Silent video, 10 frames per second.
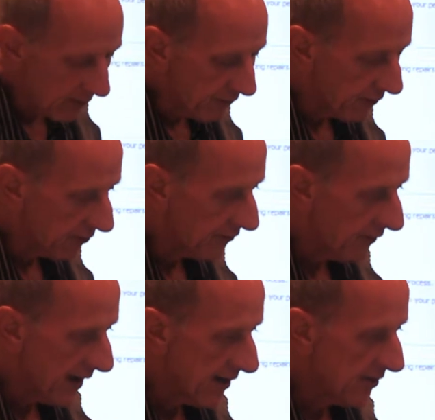of First
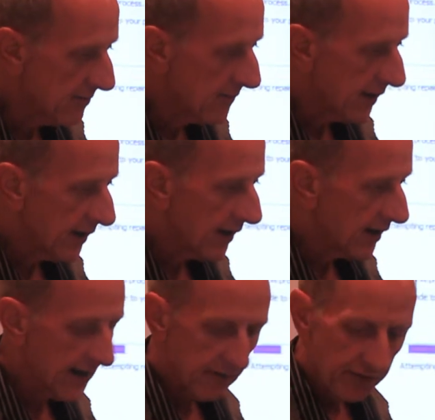Fandom.
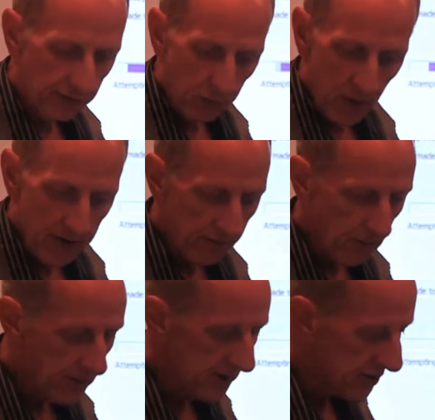I have this wonderful
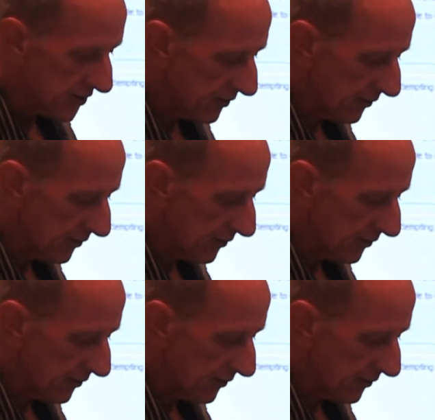picture,